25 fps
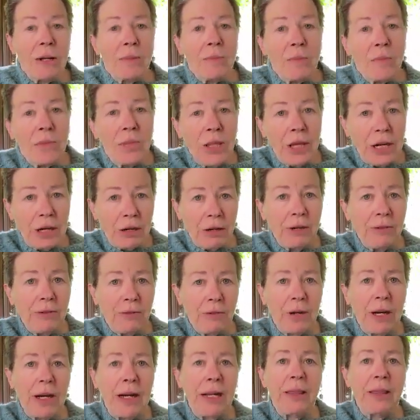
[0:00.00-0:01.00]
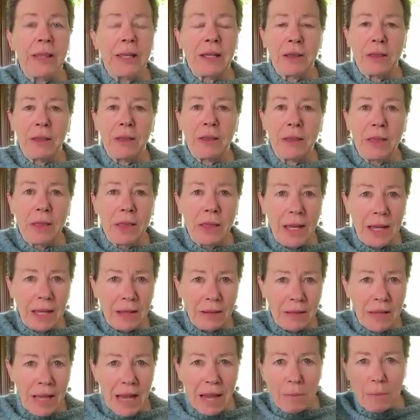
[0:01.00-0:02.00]
they're afraid
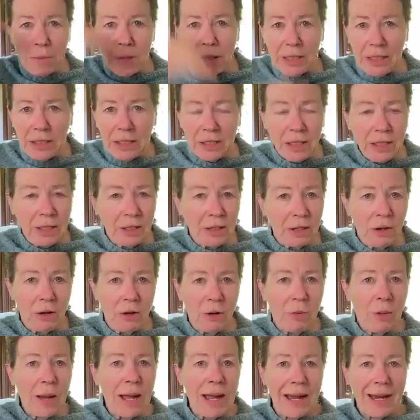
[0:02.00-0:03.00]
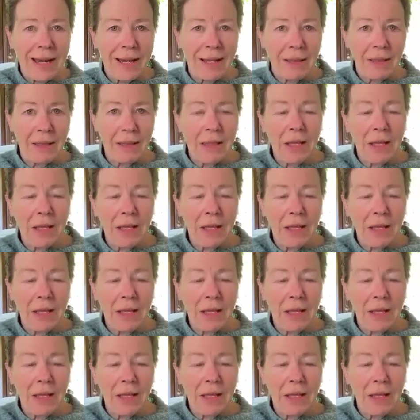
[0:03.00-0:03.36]
that money's going to go away.